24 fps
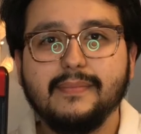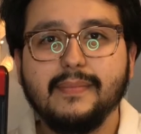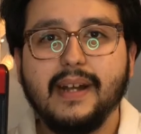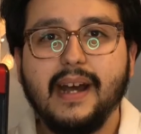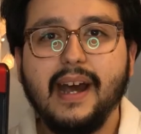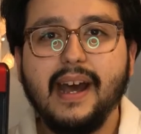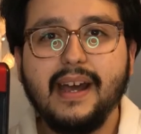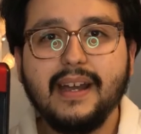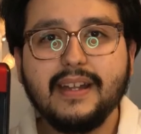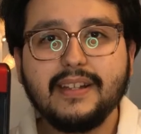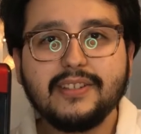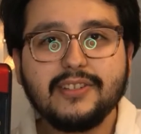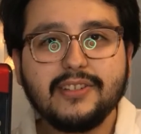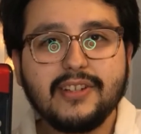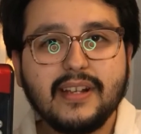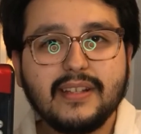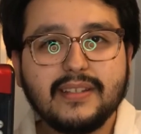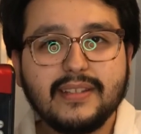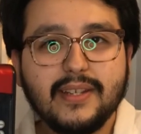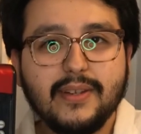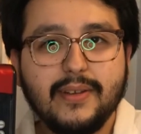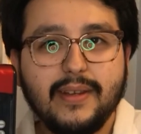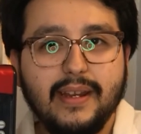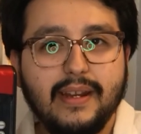Hi, it's
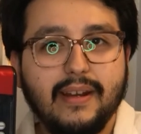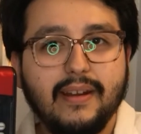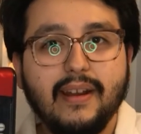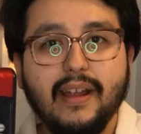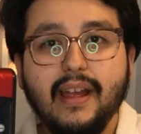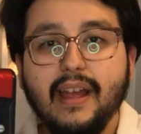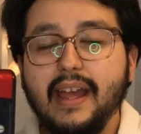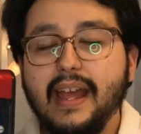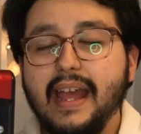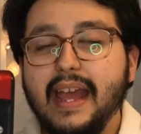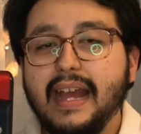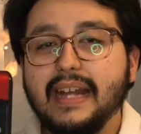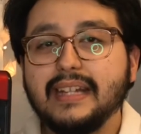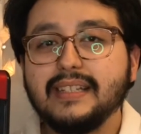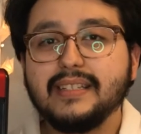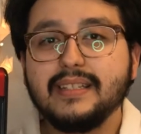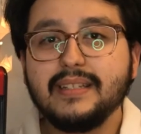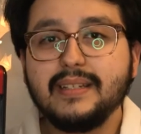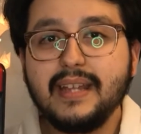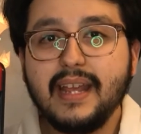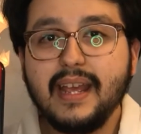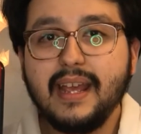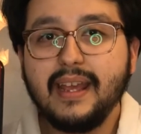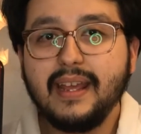Jasio here, and
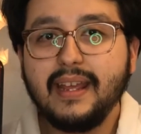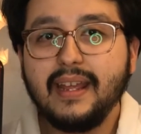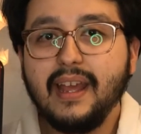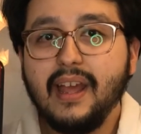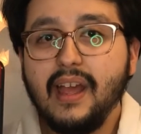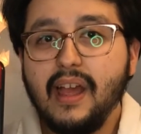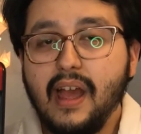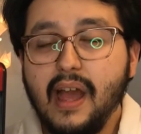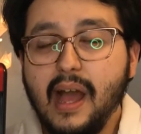today